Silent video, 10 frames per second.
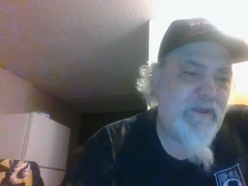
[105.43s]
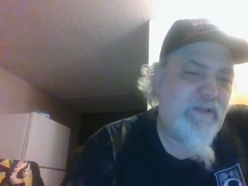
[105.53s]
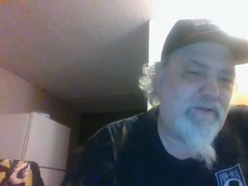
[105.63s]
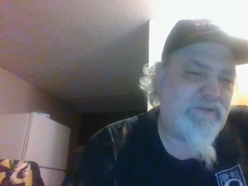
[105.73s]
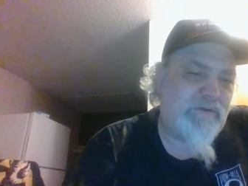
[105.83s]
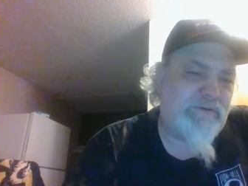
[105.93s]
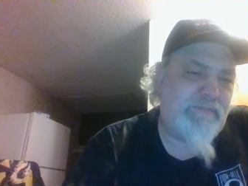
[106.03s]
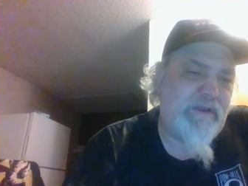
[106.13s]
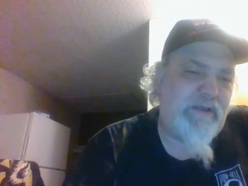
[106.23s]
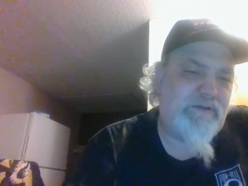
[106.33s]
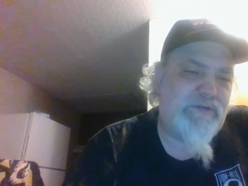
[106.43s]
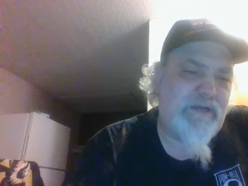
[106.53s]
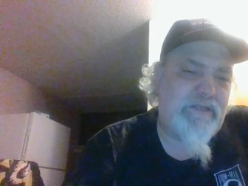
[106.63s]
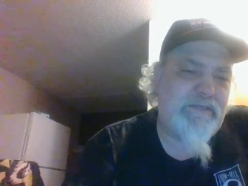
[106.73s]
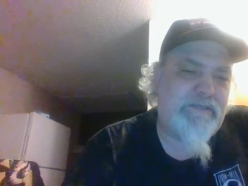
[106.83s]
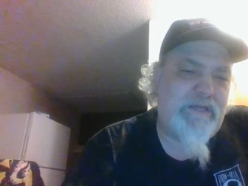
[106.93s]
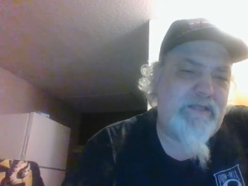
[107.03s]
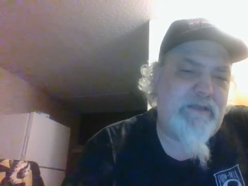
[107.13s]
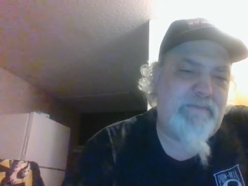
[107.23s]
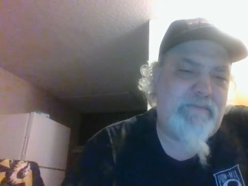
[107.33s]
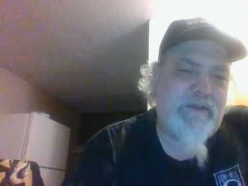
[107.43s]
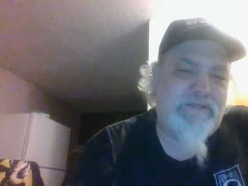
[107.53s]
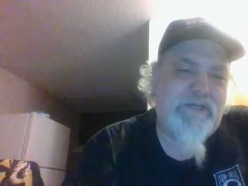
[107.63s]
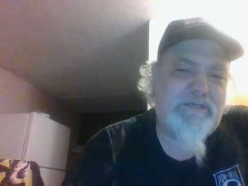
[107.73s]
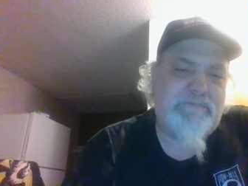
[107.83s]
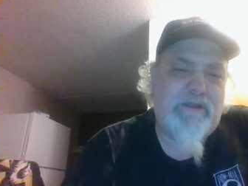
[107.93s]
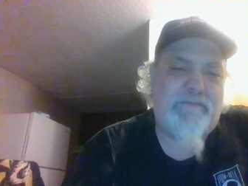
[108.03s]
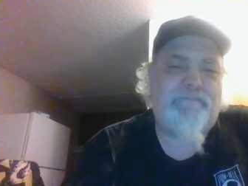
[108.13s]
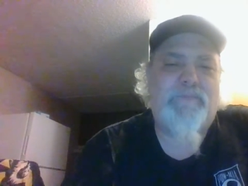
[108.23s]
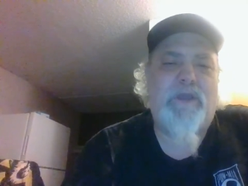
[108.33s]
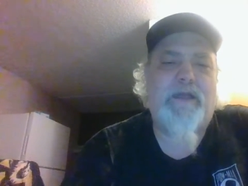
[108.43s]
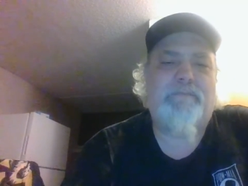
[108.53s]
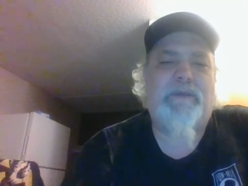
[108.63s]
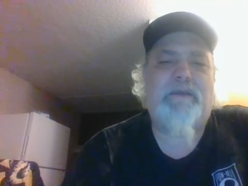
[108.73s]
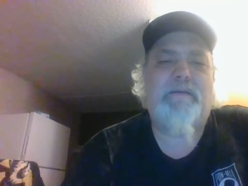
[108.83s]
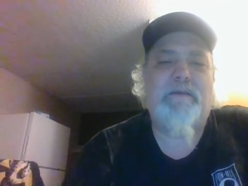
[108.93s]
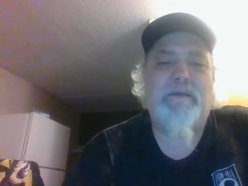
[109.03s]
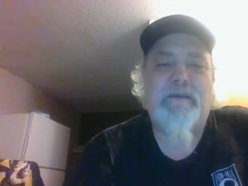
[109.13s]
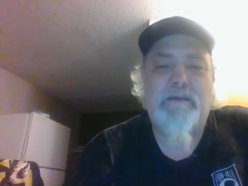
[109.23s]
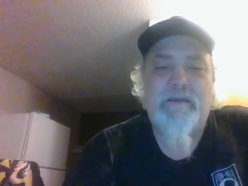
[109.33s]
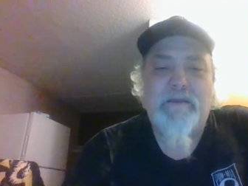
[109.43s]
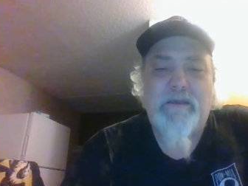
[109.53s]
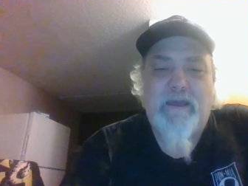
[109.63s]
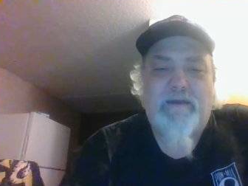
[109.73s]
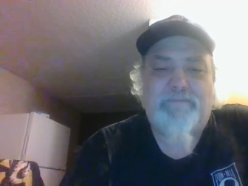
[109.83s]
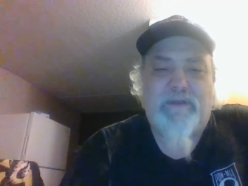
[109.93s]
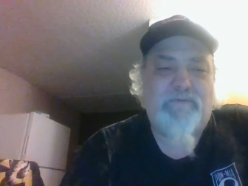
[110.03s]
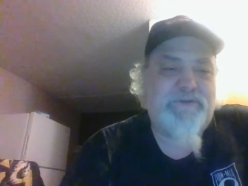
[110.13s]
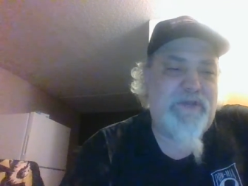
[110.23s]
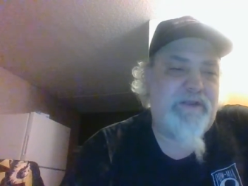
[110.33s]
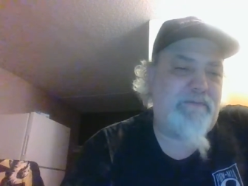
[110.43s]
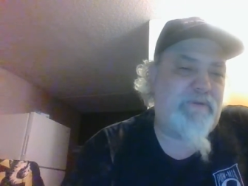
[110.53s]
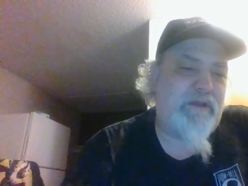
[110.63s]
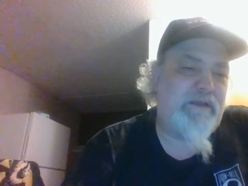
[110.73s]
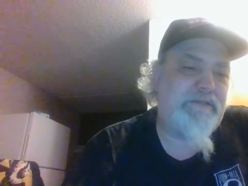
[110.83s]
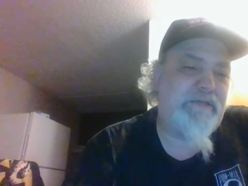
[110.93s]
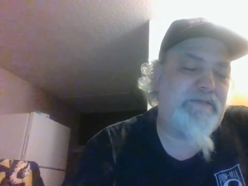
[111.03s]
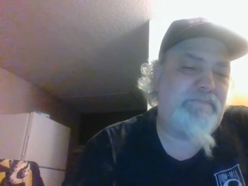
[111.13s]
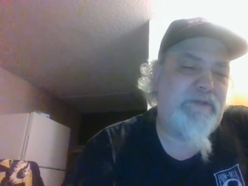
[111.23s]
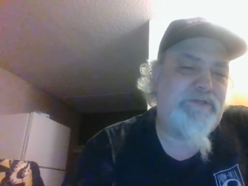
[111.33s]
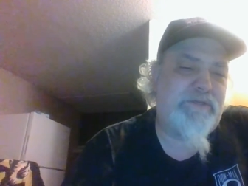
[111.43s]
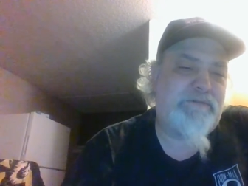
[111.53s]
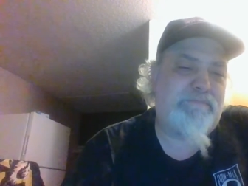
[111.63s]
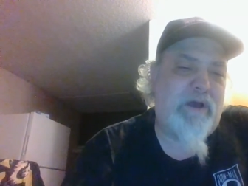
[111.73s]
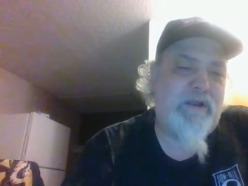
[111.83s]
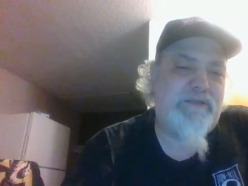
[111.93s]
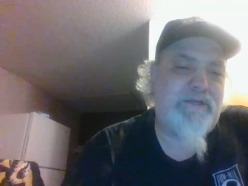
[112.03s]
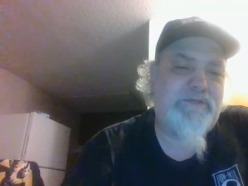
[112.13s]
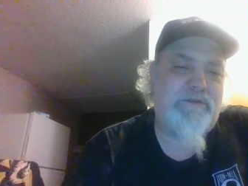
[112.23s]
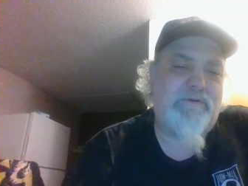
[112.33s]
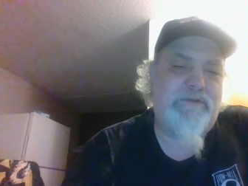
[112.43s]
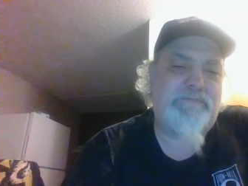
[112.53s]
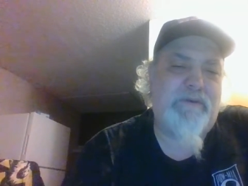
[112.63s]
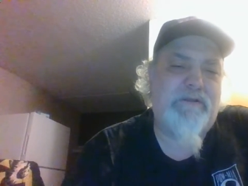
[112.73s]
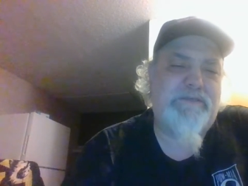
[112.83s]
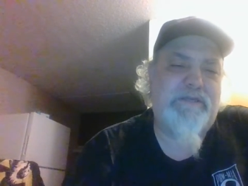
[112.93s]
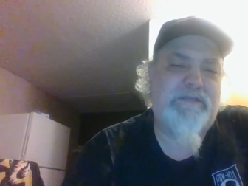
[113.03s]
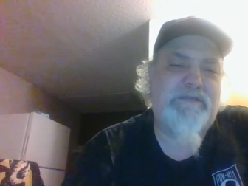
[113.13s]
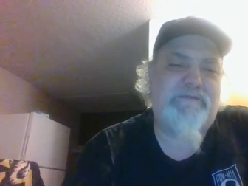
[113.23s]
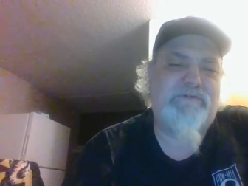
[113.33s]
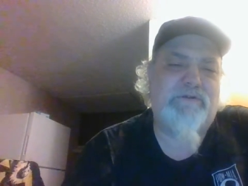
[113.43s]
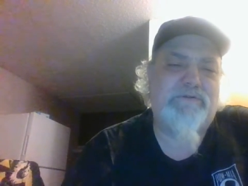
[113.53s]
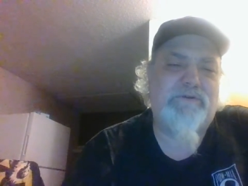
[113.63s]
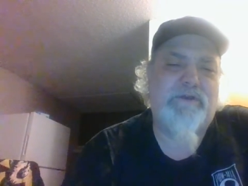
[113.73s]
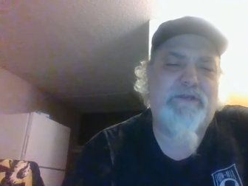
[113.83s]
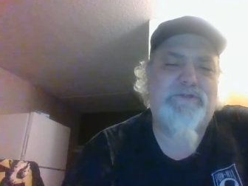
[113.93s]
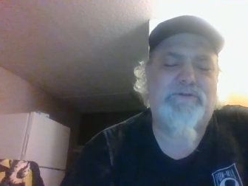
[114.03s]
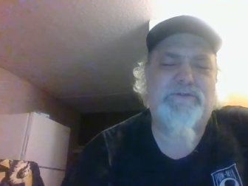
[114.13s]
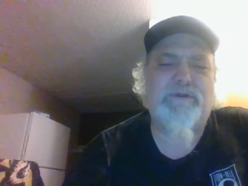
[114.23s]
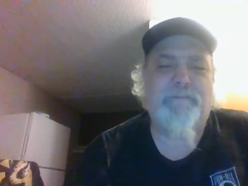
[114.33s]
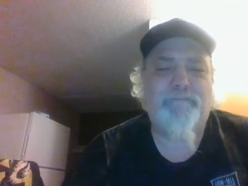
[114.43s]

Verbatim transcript: The social media giant sent them a message explaining the ad may have been rejected because it mentions politicians or it's about sensitive social issues